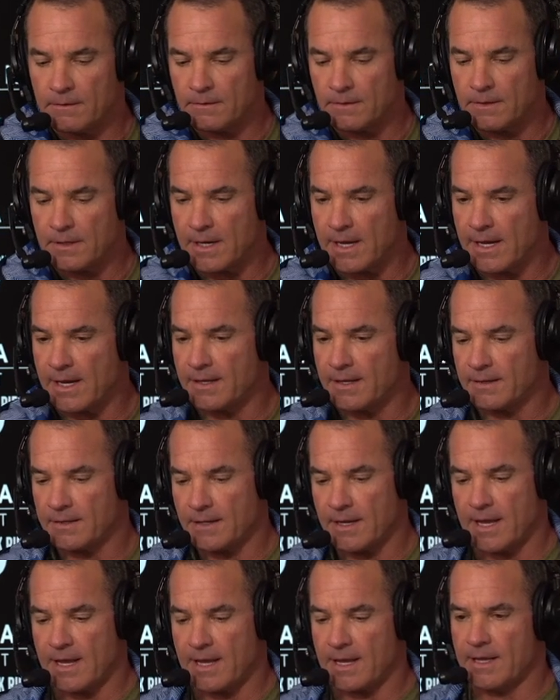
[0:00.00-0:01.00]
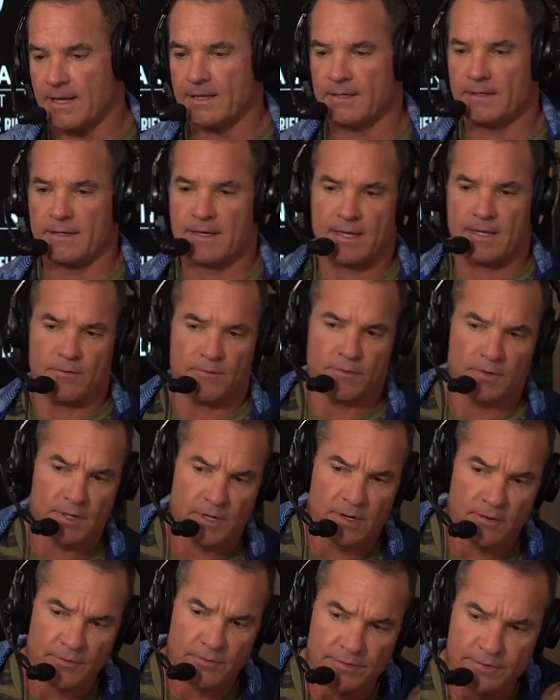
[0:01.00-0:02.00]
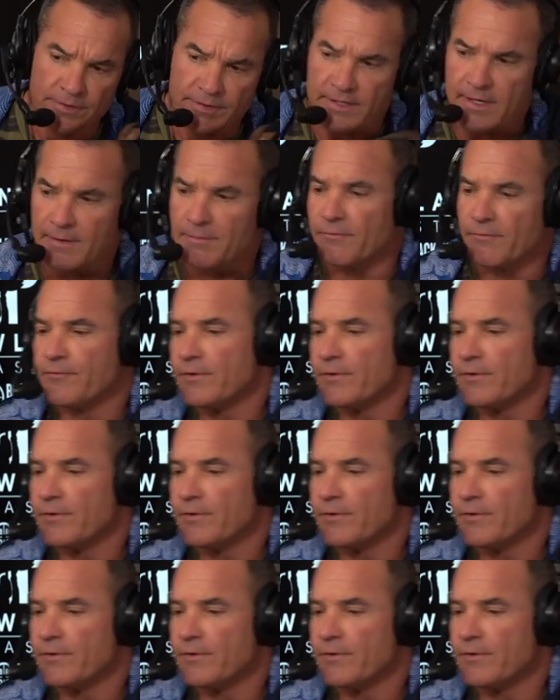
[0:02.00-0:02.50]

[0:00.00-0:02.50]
Okay, and now we'll go with the double